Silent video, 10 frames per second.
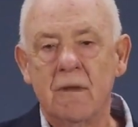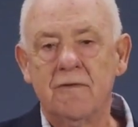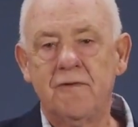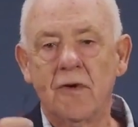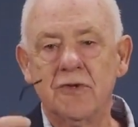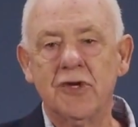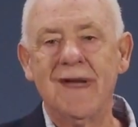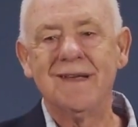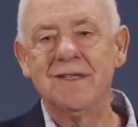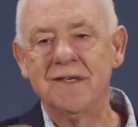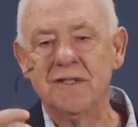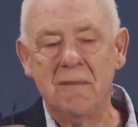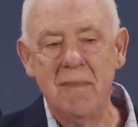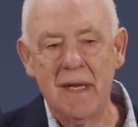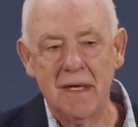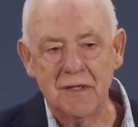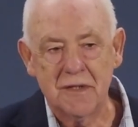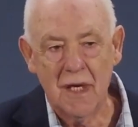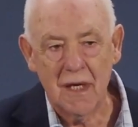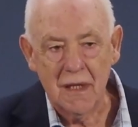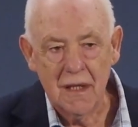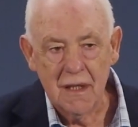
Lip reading: for Jesus to minister,